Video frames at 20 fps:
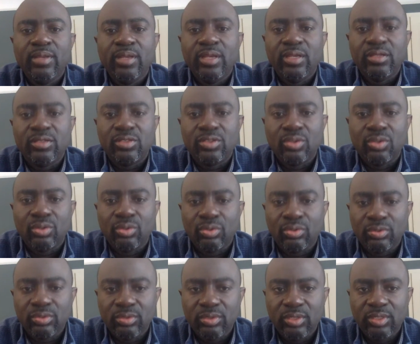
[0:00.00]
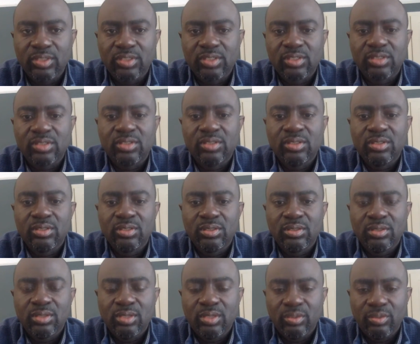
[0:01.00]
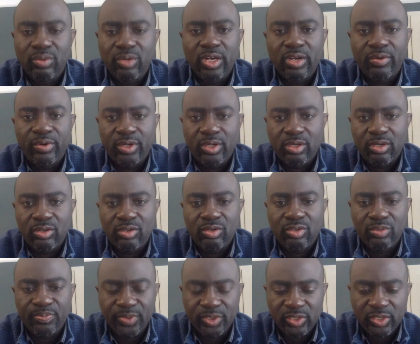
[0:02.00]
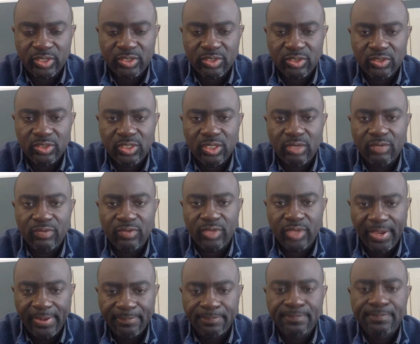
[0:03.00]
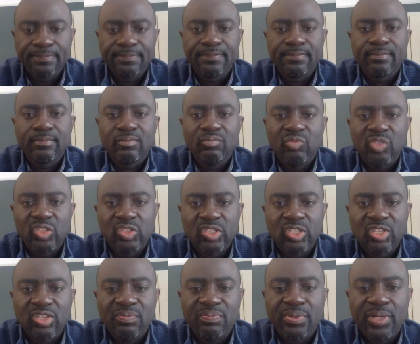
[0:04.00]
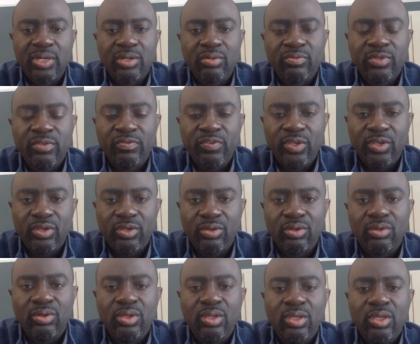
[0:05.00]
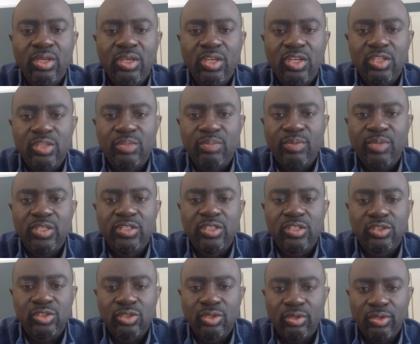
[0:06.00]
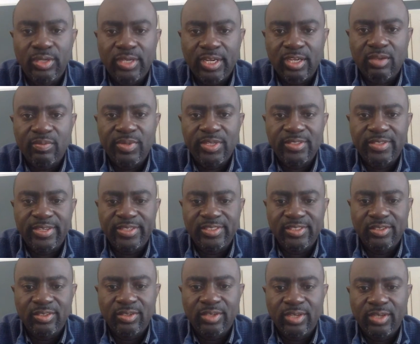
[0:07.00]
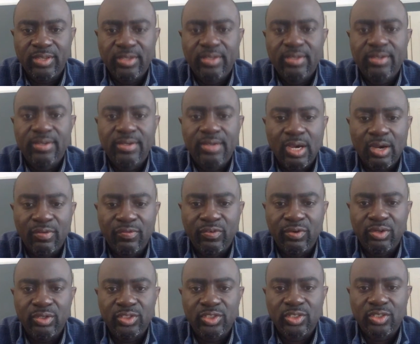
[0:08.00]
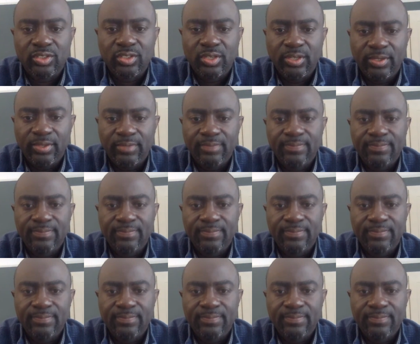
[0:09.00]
And so this is what I want you to do to protect yourself, okay? The second part of the video is me just showing you documentation, okay? That will follow shortly.